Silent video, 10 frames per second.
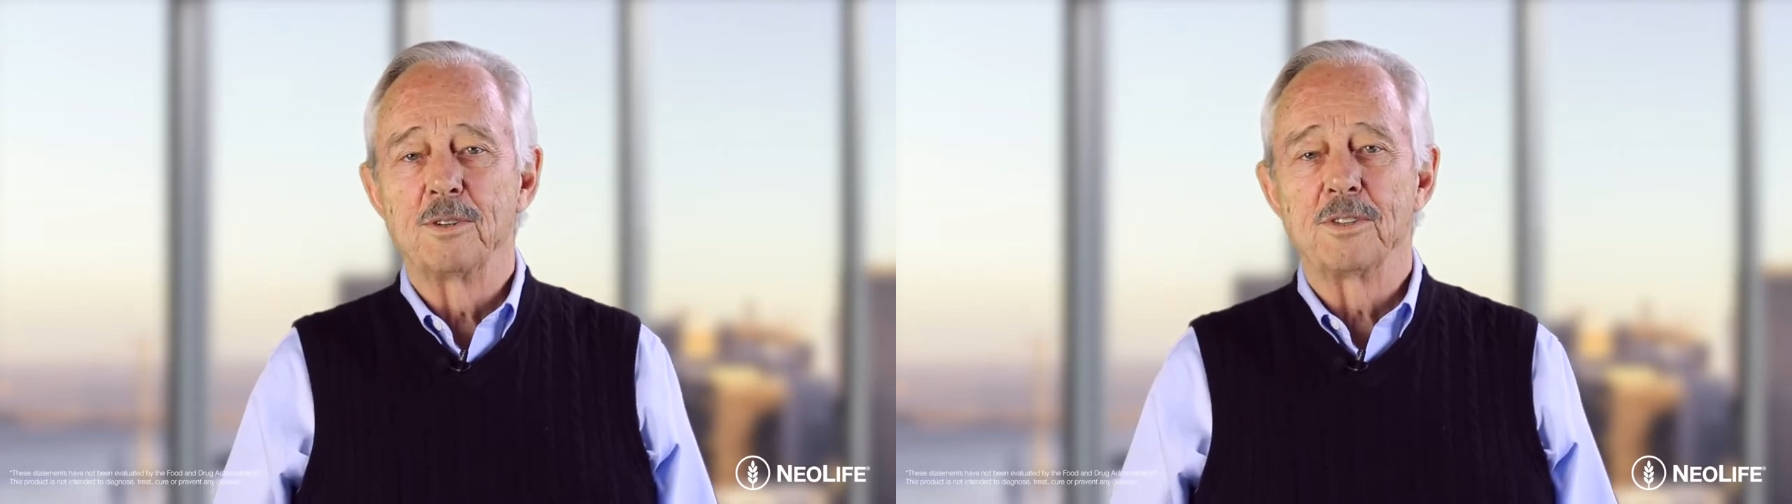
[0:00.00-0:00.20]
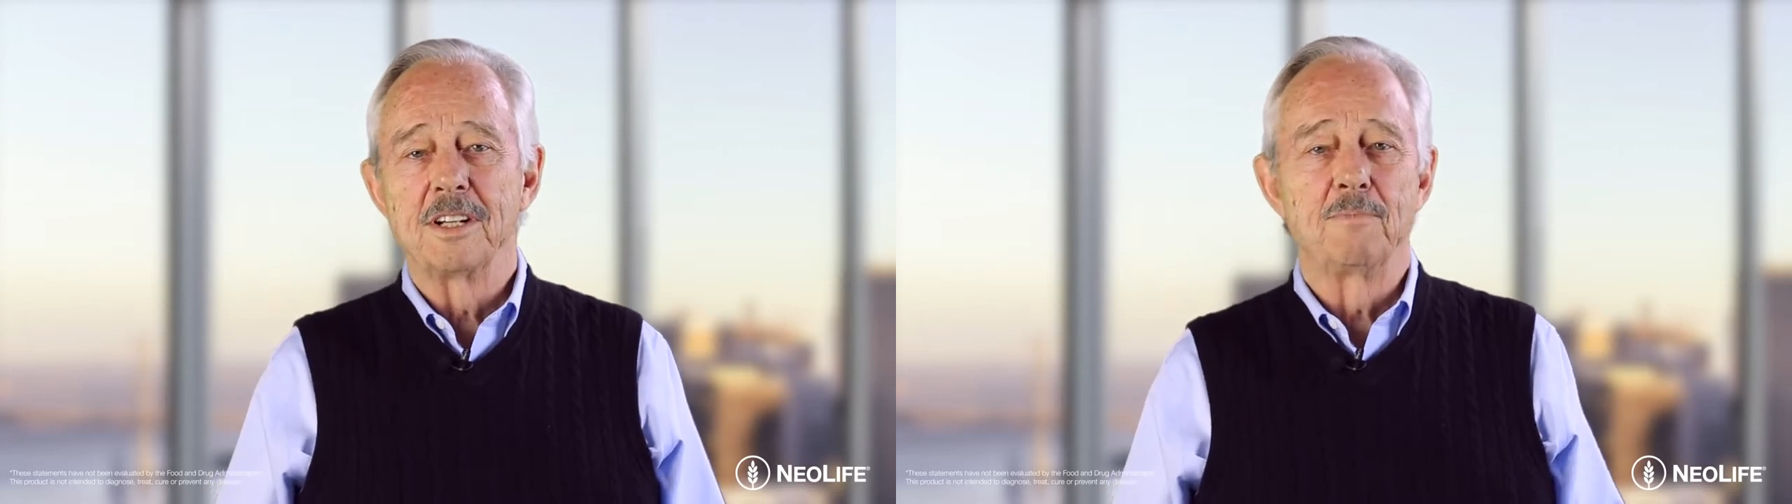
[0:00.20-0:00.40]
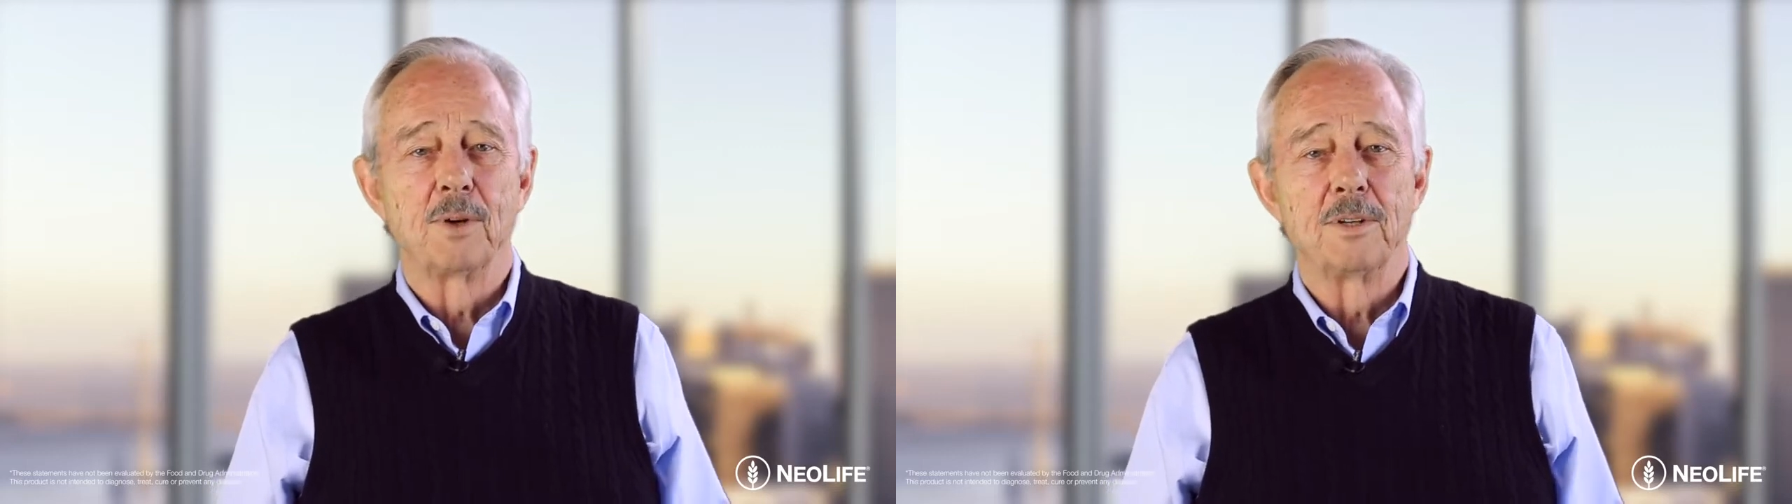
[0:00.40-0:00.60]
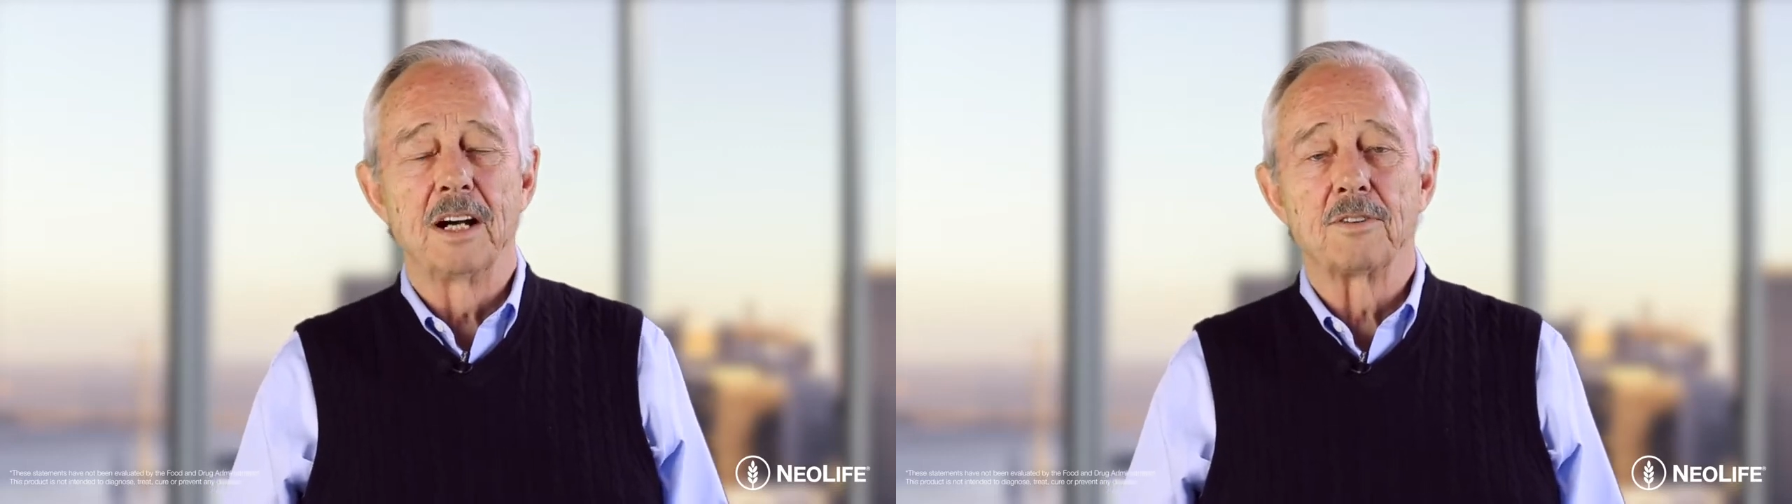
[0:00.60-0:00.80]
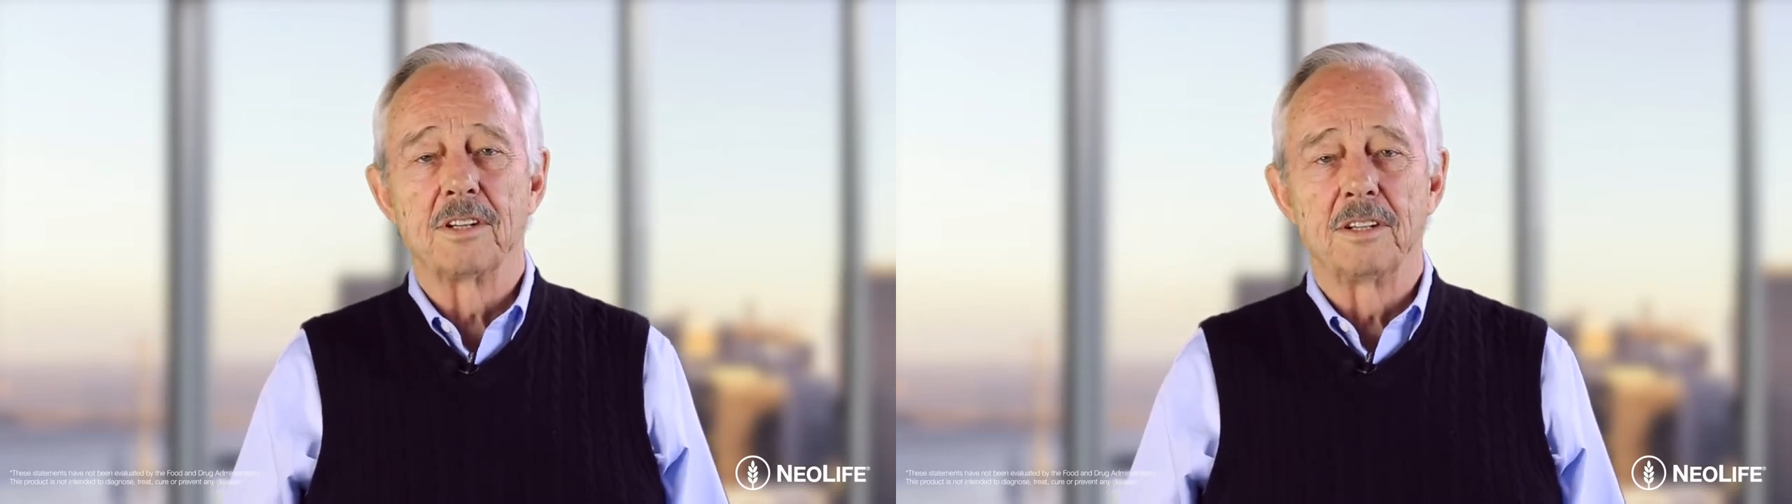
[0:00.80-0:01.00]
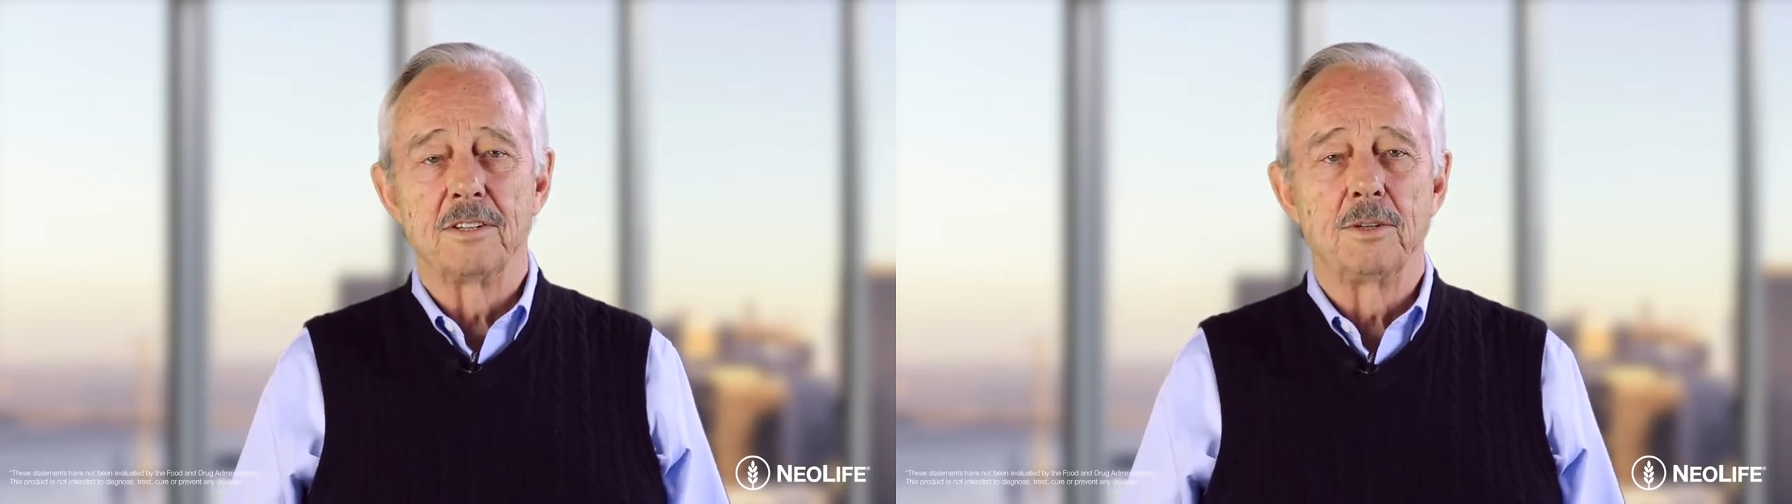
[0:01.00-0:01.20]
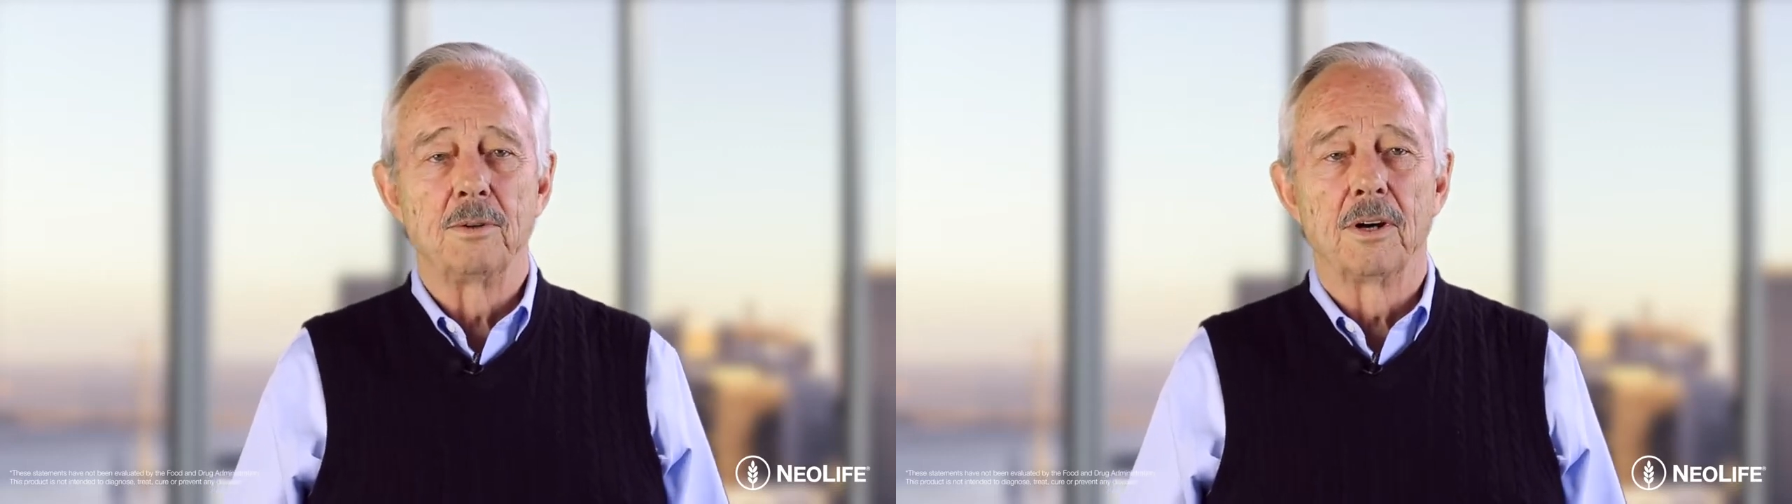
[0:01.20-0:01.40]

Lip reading: energy production that